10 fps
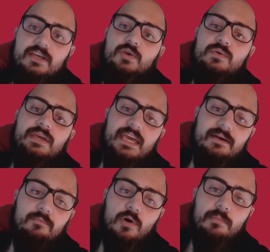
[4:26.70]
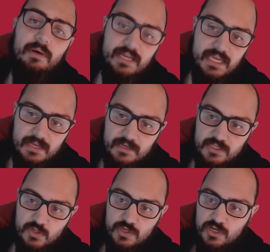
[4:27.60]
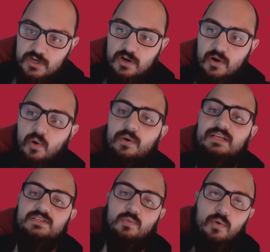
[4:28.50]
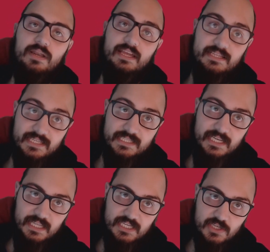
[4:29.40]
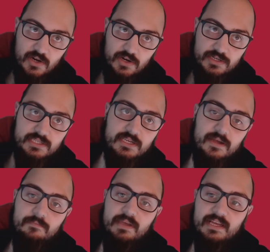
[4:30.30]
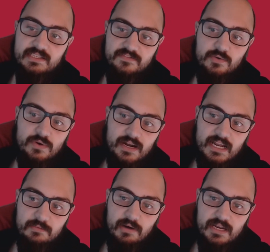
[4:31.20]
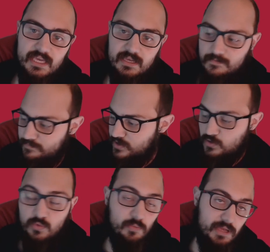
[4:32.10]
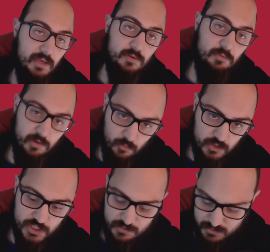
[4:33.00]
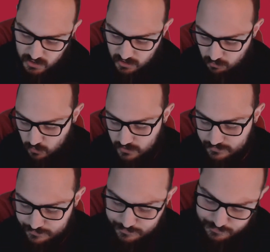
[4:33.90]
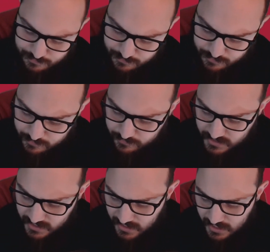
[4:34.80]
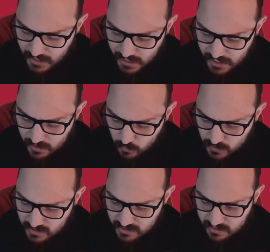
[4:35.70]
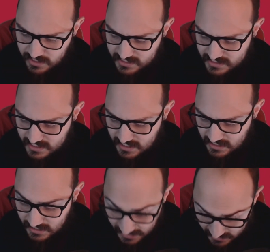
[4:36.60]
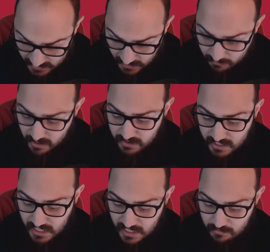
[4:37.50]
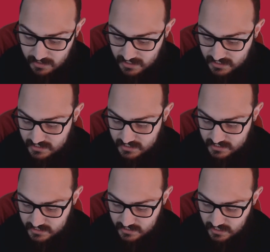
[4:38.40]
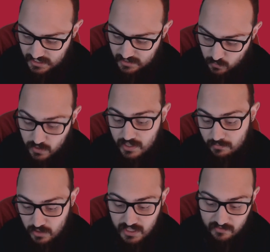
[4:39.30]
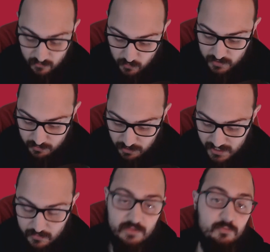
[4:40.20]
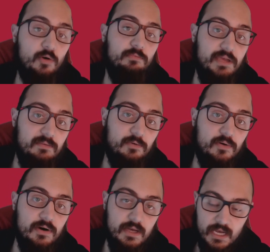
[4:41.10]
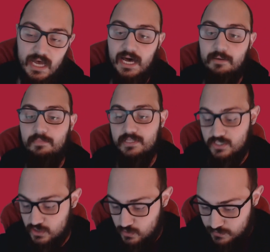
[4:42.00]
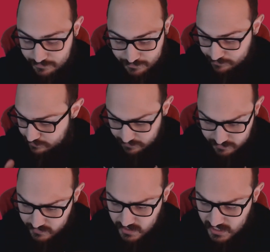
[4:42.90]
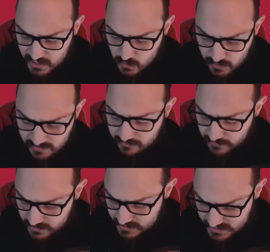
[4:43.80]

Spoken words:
you get more money. So you're always wanting to see these cards, because if you run out of money, you won't be able to put more chips on the board. One of the things that I like about the game is, one, I'm looking forward to playing with more people, but 2, it's a really fun,